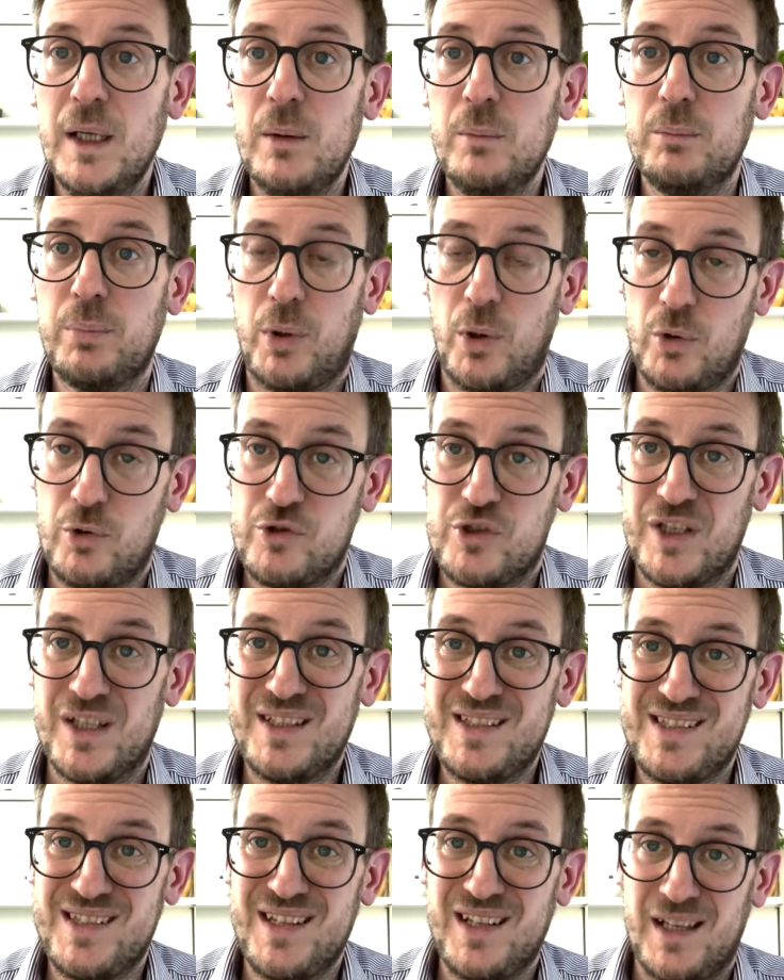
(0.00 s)

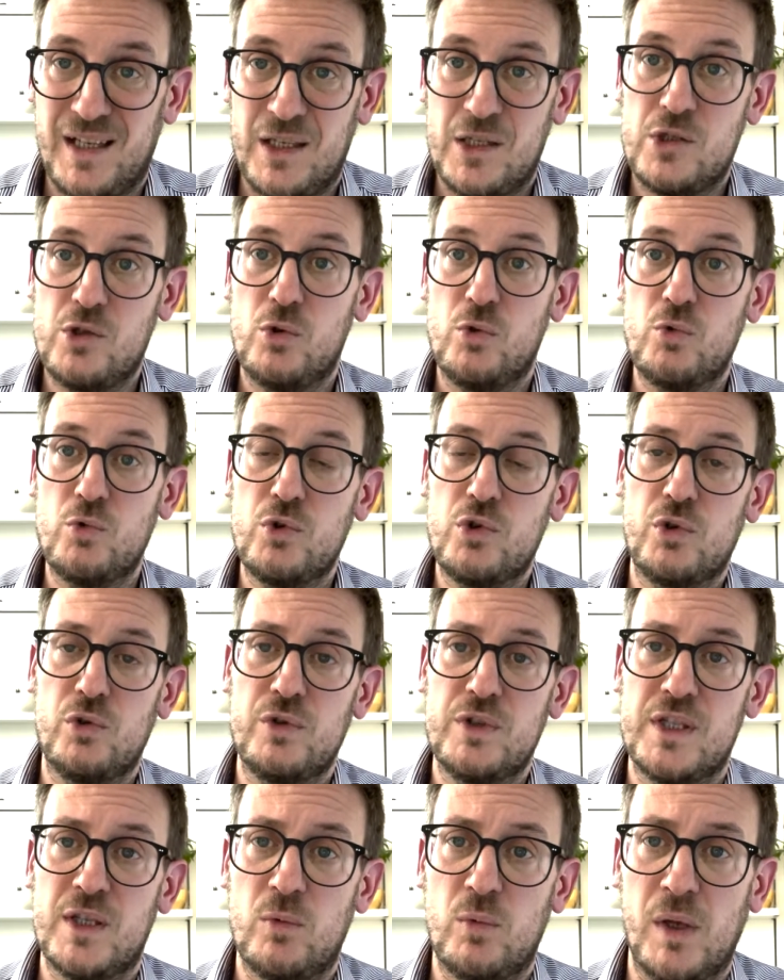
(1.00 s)
projects and
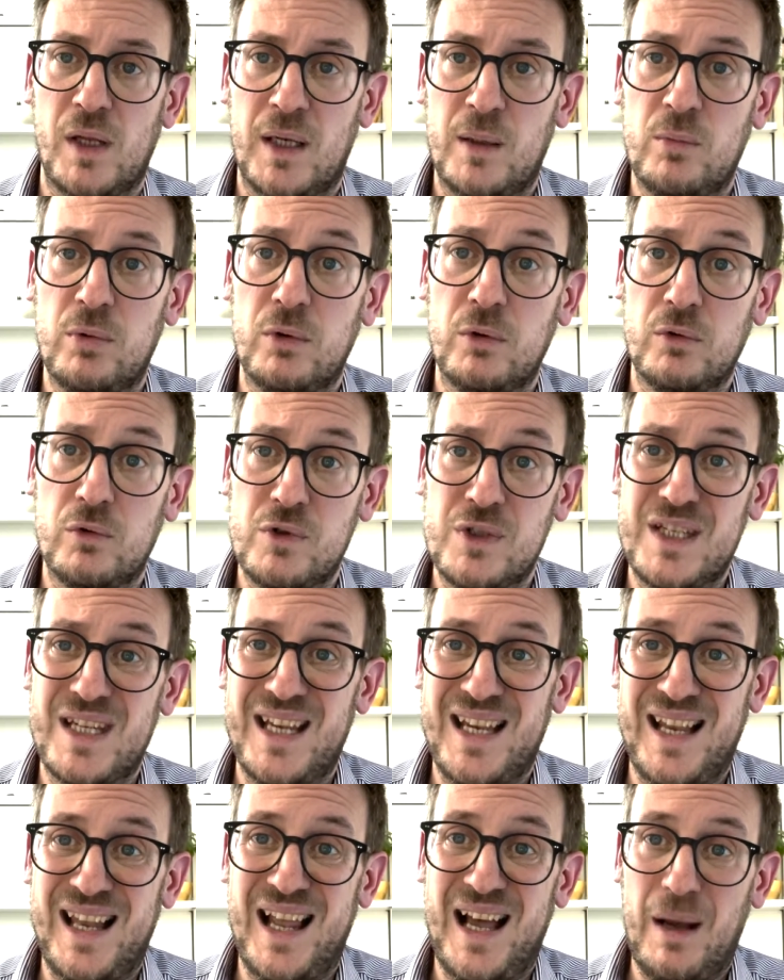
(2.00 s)
solutions that we are able to
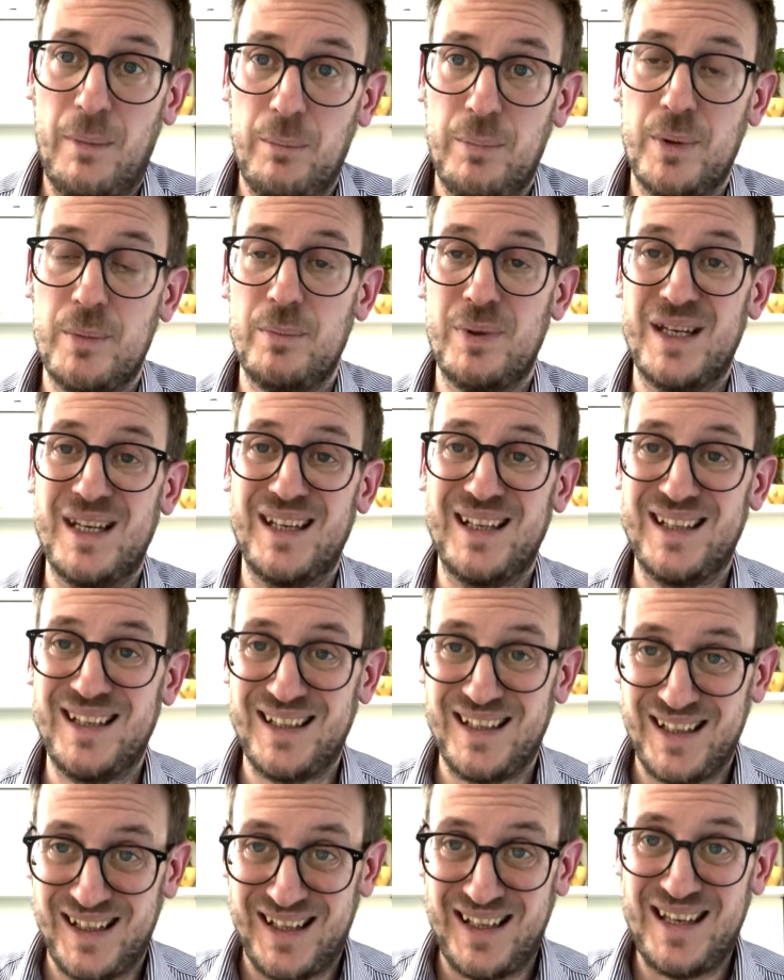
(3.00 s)
scale up,
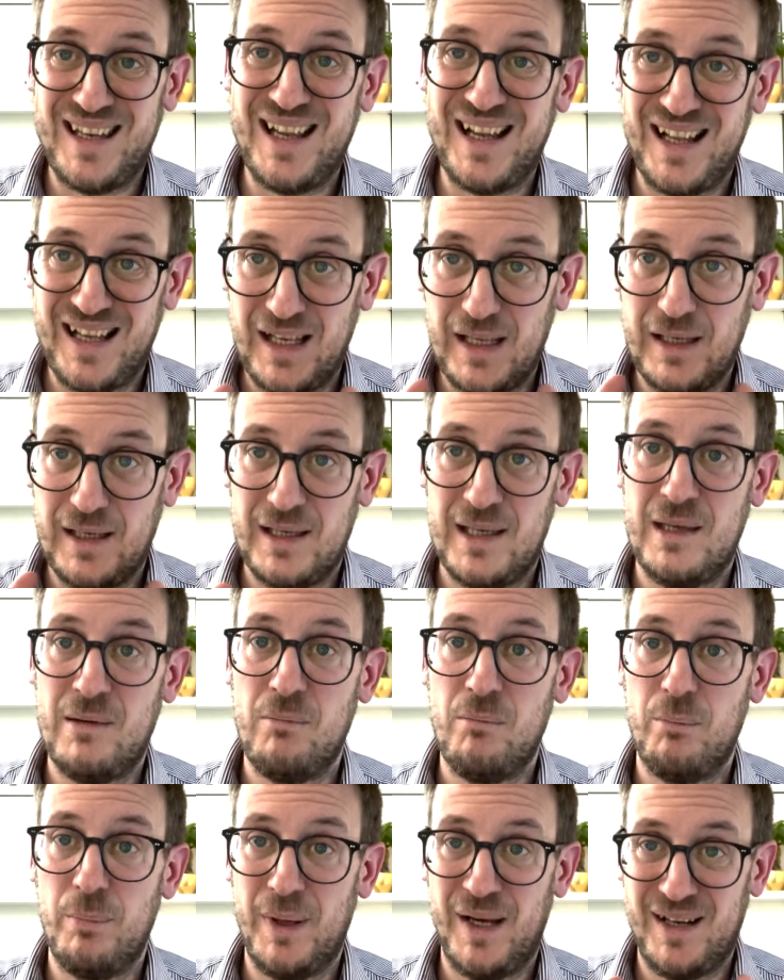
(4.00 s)
bringing real
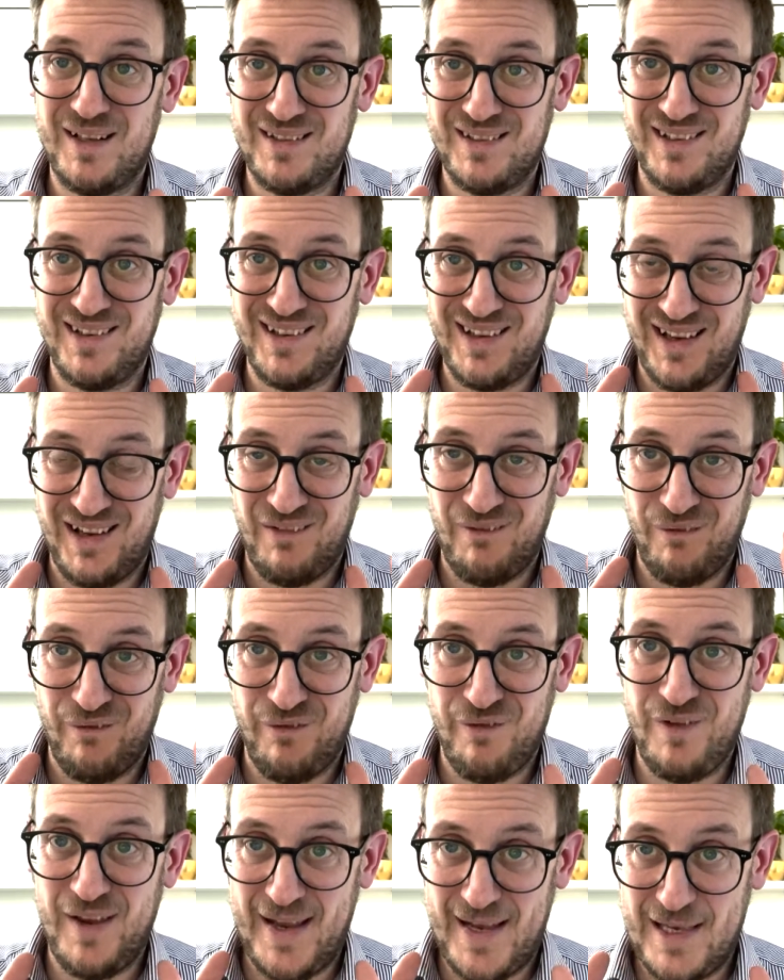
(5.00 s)
impact and
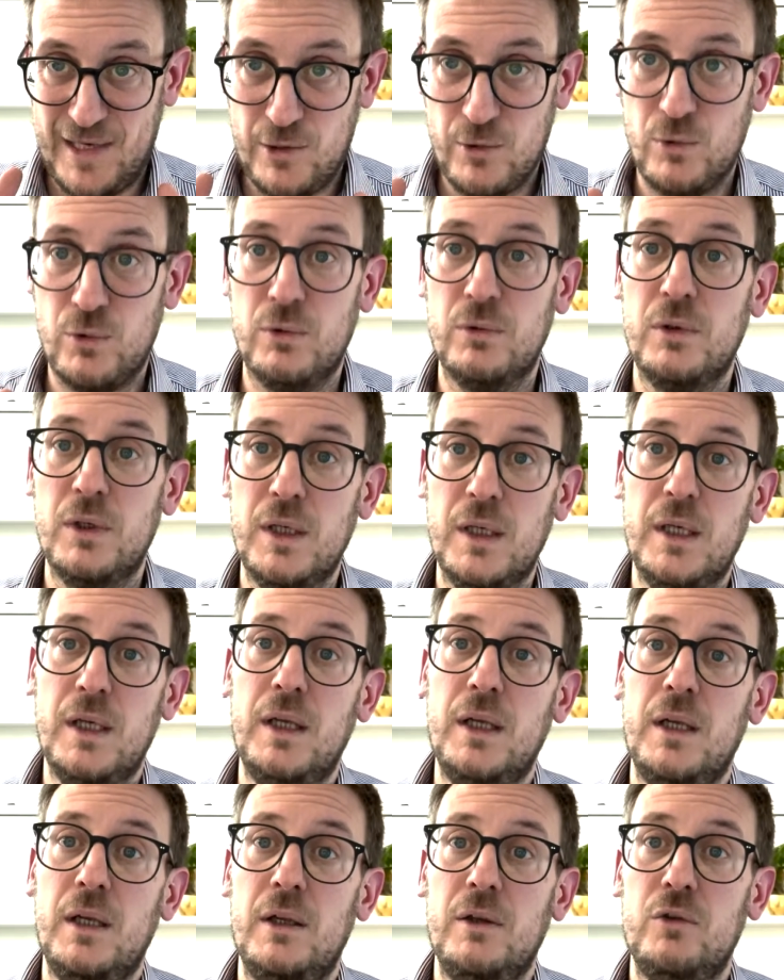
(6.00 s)
value
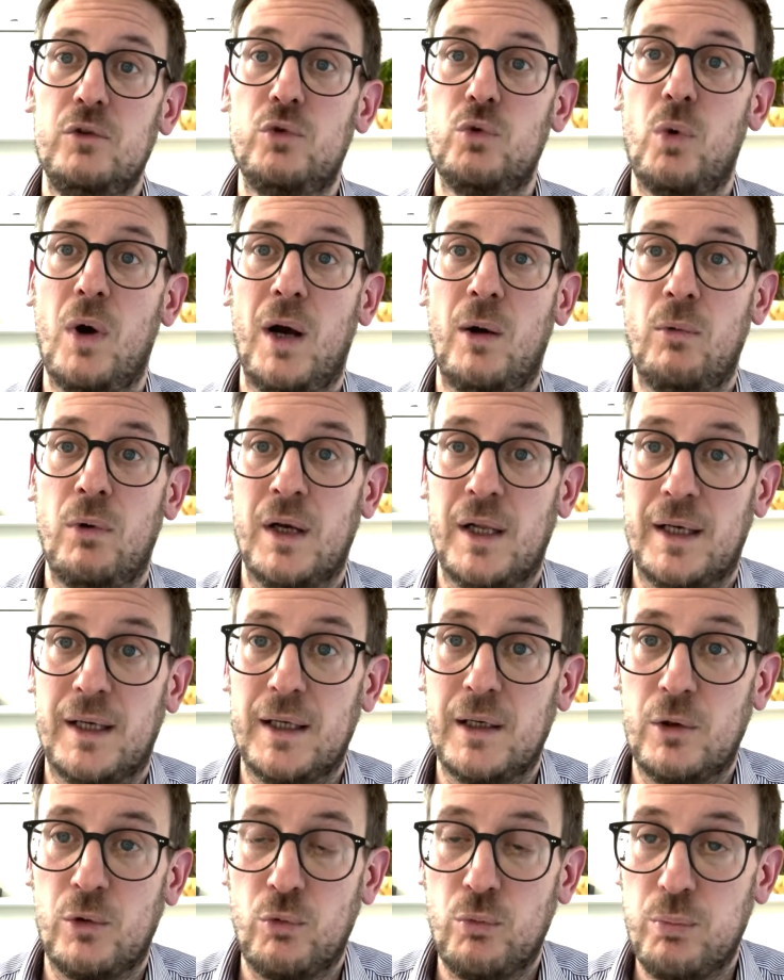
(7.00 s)
to our
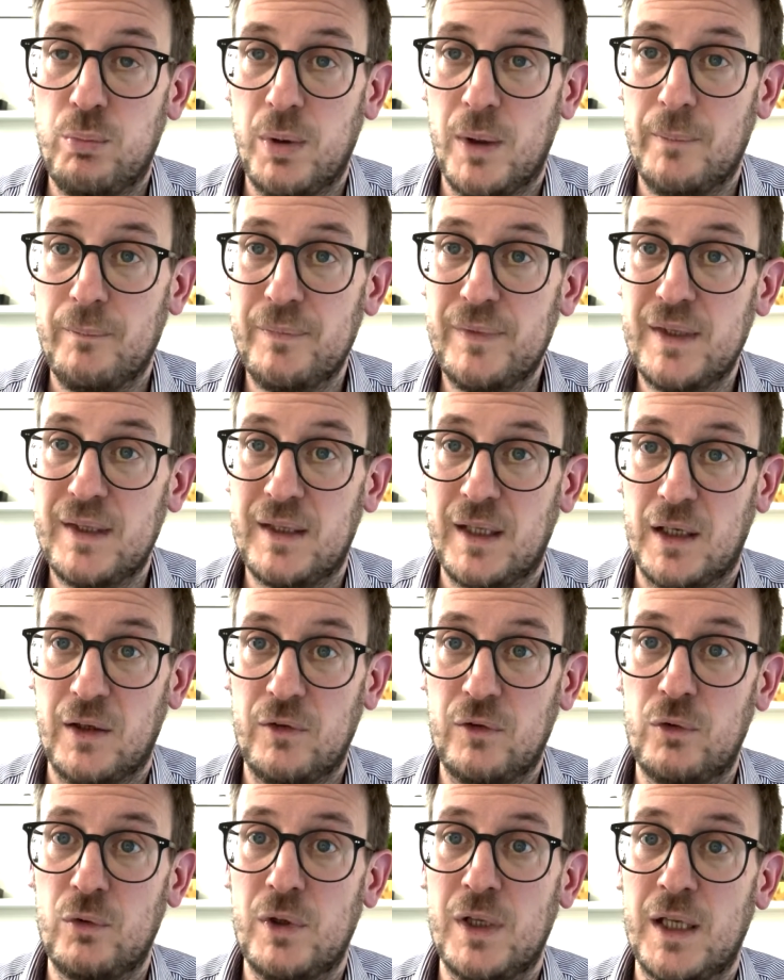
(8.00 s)
group,
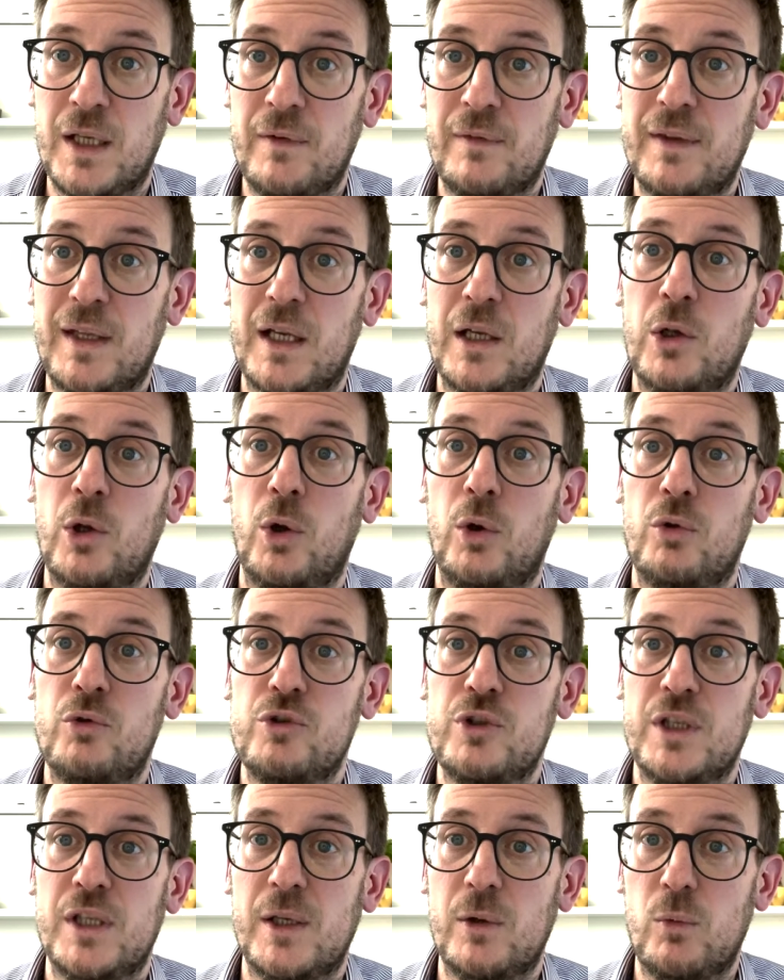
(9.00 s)
thanks to the
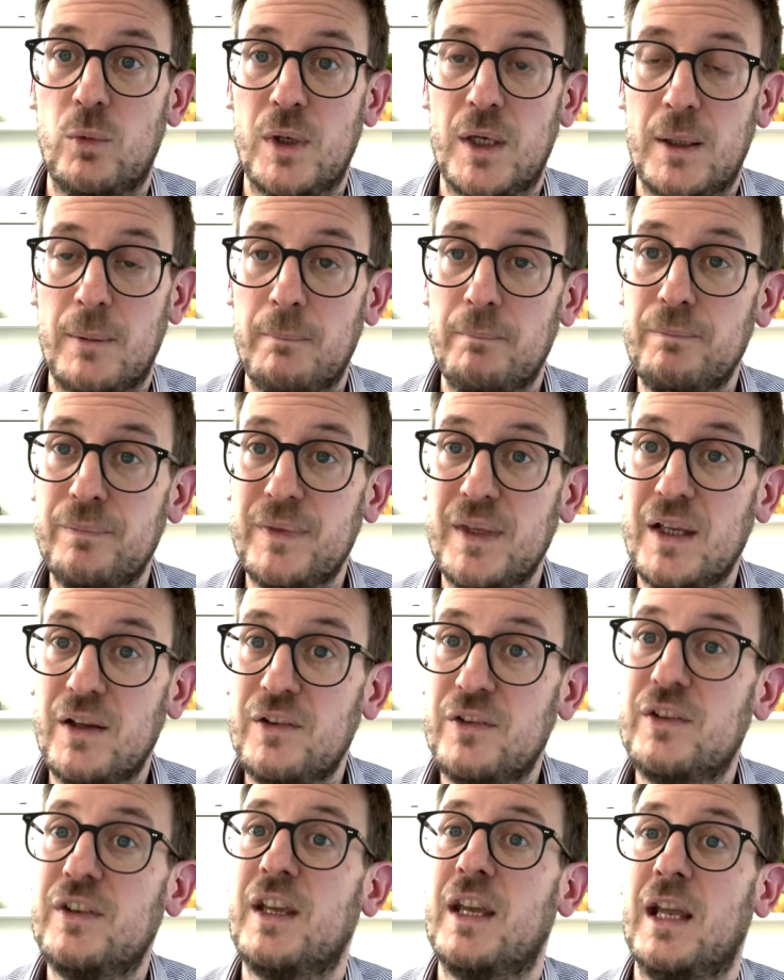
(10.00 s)
technology that we
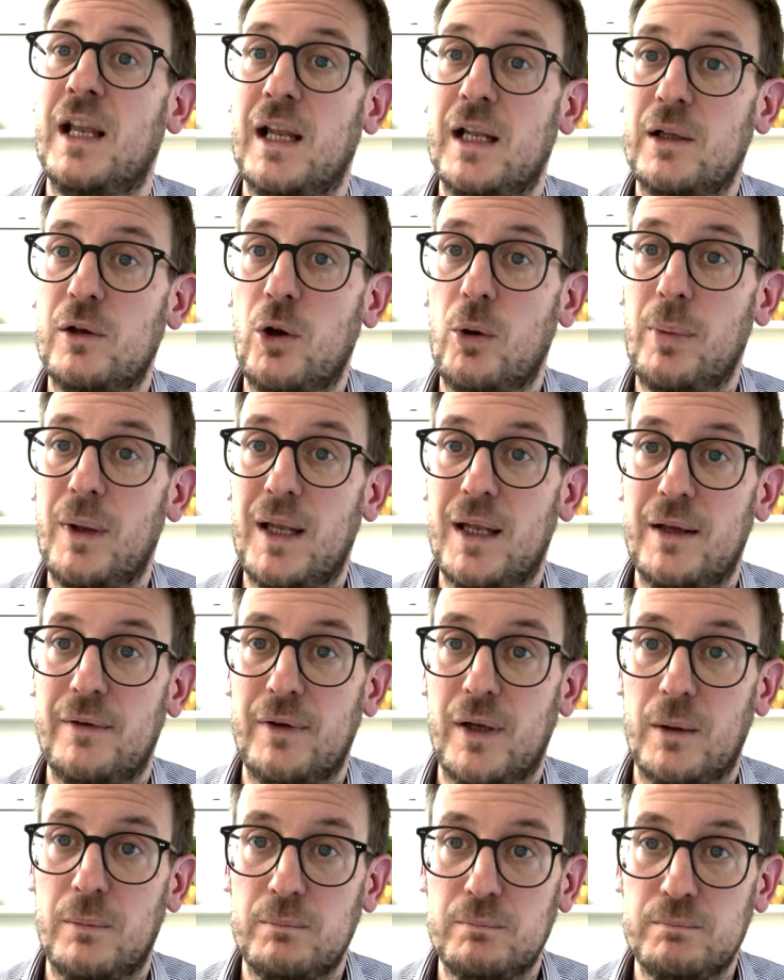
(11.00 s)
scale at global level.